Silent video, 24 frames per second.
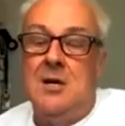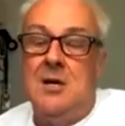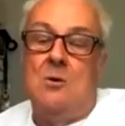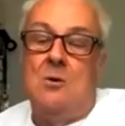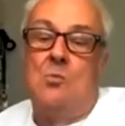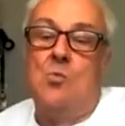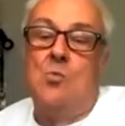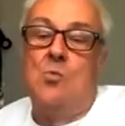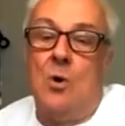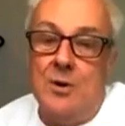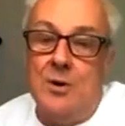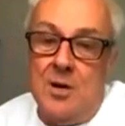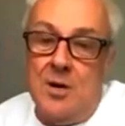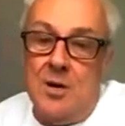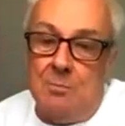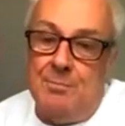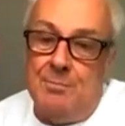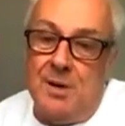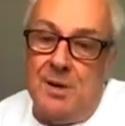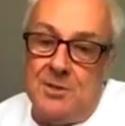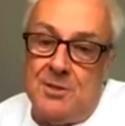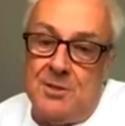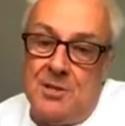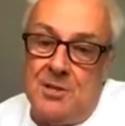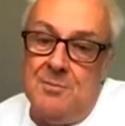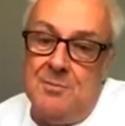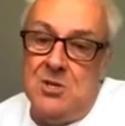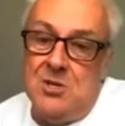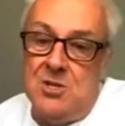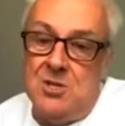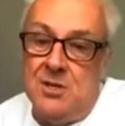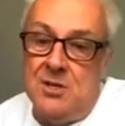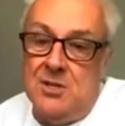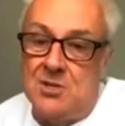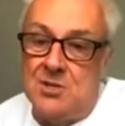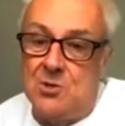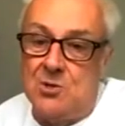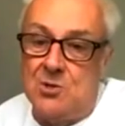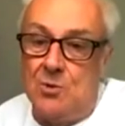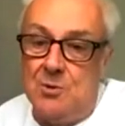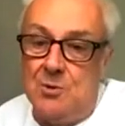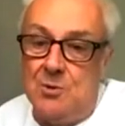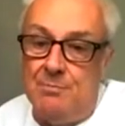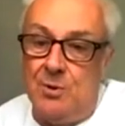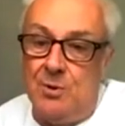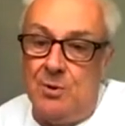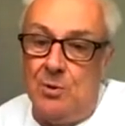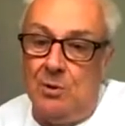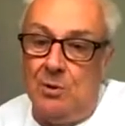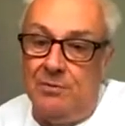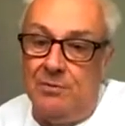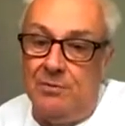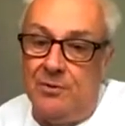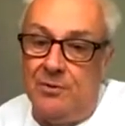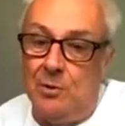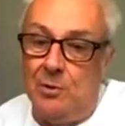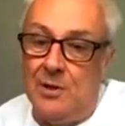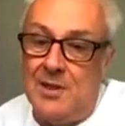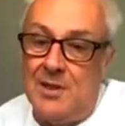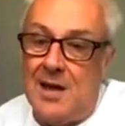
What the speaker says: one part of the machine saw the ball falling